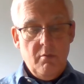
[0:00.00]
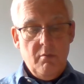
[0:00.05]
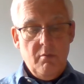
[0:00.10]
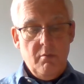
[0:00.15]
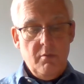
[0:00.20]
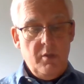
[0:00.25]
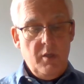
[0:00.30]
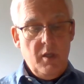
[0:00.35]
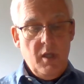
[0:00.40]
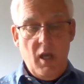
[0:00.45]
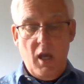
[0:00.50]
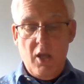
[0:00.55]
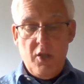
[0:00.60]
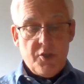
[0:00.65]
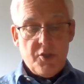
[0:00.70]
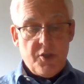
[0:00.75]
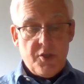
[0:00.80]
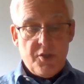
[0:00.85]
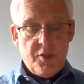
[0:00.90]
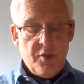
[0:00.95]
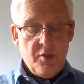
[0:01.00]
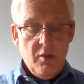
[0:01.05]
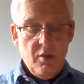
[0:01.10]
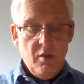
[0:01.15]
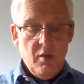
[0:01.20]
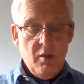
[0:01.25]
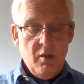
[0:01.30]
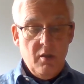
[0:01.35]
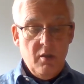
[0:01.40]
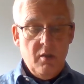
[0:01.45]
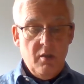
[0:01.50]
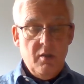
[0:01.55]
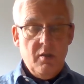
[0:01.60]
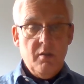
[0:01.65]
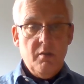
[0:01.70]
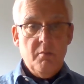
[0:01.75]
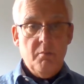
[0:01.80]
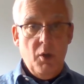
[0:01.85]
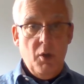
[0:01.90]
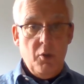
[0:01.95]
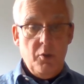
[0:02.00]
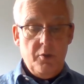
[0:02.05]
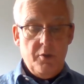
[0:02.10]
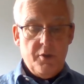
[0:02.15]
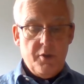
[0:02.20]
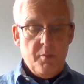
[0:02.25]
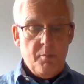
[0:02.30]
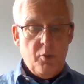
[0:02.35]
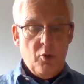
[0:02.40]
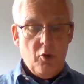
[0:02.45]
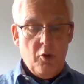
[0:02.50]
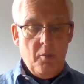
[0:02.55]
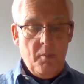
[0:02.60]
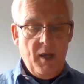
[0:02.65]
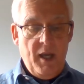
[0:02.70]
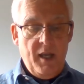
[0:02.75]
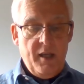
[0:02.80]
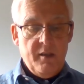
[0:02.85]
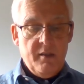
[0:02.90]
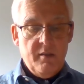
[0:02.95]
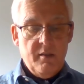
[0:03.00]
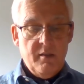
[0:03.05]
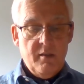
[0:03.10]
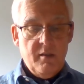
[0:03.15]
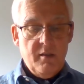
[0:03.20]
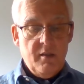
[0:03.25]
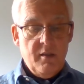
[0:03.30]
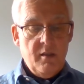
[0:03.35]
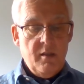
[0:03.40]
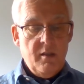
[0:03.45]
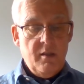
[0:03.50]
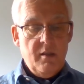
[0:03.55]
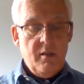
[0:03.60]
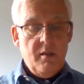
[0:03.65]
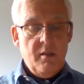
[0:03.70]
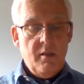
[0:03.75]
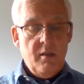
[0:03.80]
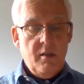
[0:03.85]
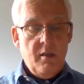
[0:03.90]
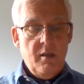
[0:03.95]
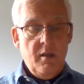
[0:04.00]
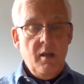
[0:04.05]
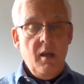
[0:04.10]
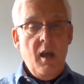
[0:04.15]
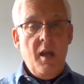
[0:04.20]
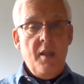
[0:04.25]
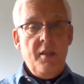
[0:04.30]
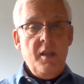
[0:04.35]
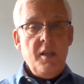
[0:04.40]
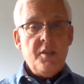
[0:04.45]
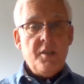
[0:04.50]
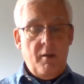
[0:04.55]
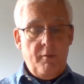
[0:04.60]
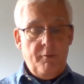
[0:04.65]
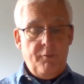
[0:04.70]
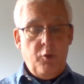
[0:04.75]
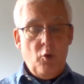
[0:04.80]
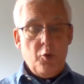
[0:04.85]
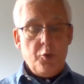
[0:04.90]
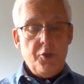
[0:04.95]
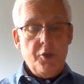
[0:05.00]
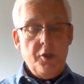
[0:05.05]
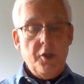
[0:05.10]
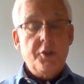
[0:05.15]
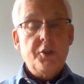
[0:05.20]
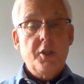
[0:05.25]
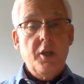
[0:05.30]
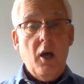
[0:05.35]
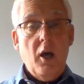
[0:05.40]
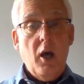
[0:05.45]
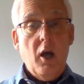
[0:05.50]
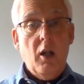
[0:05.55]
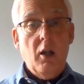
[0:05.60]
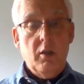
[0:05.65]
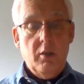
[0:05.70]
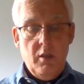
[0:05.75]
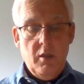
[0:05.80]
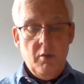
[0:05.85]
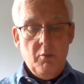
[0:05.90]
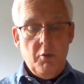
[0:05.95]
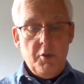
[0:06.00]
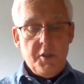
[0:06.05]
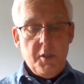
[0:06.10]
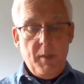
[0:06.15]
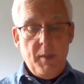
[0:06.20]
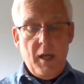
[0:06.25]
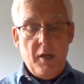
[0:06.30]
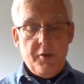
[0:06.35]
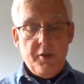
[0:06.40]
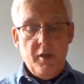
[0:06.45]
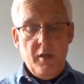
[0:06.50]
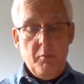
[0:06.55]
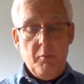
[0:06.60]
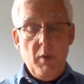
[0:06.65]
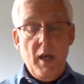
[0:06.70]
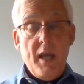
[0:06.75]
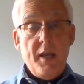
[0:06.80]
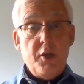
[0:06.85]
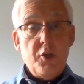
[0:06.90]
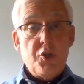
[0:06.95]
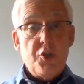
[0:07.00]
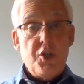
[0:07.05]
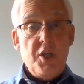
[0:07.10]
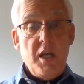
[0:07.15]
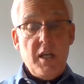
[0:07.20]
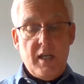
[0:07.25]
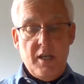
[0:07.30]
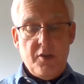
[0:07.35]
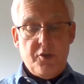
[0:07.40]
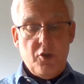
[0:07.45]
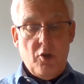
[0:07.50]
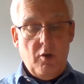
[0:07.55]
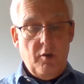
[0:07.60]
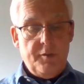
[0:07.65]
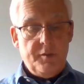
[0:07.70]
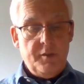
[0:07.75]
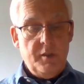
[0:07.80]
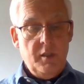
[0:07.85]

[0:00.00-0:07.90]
Yes, moaned the poor man. "And this unfortunate girl, what about her? Where does she get off?